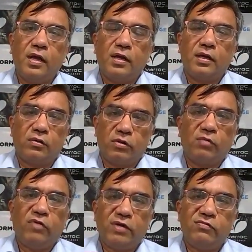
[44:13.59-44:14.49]
The
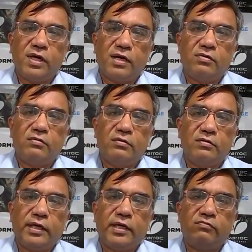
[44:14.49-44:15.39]
way we are
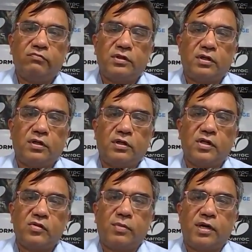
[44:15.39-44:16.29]
there with the
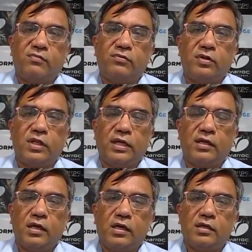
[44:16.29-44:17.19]
smartphone thing
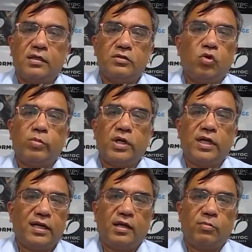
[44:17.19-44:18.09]
is nobody
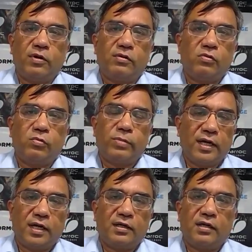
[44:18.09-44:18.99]
had able to
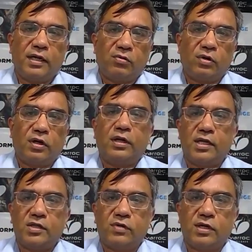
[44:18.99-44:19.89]
predict it accurately as
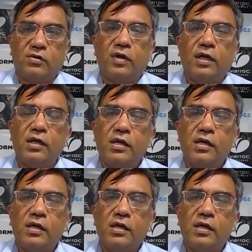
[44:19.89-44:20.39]
we are today.